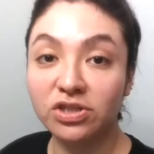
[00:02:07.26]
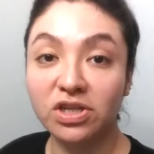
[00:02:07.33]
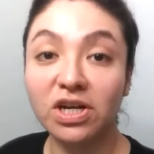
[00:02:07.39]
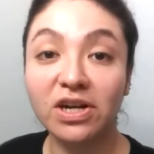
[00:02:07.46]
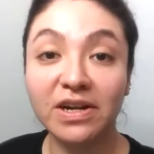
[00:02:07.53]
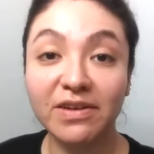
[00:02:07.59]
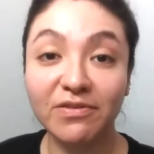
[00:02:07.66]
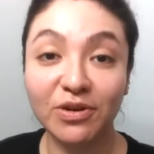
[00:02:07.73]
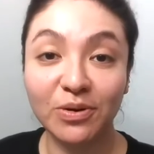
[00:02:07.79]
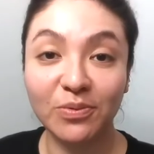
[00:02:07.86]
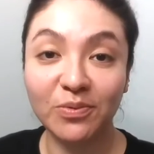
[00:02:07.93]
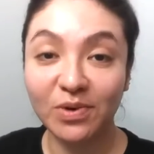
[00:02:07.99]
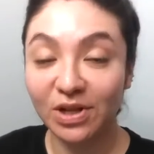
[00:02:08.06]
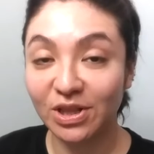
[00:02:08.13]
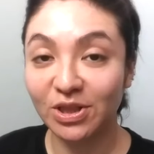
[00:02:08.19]
So I don't even know
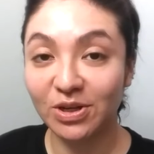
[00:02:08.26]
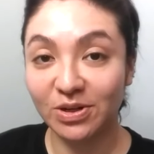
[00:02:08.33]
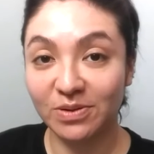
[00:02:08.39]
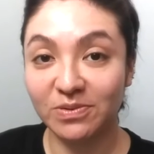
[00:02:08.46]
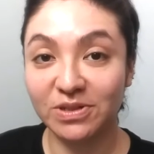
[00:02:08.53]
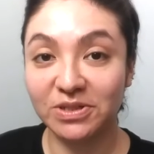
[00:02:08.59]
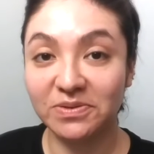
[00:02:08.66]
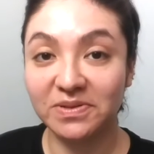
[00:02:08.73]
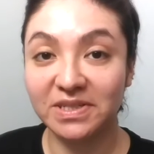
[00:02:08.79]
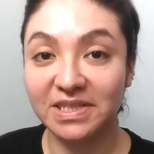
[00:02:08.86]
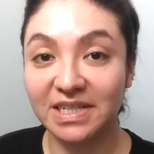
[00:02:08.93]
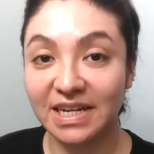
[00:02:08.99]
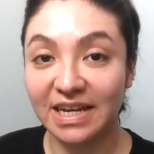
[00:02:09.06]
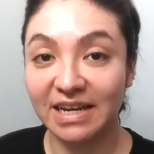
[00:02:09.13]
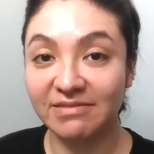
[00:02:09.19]
what look we're doing
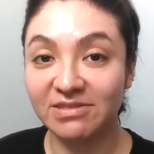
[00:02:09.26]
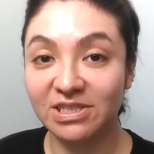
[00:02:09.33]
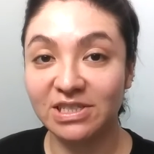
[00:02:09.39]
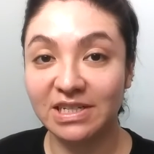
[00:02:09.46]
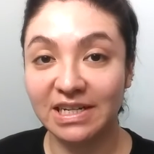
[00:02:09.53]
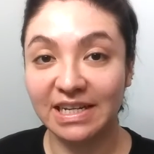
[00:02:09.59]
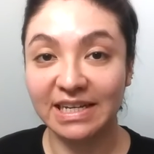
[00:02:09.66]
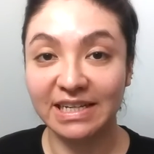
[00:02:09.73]
today. I'm just gonna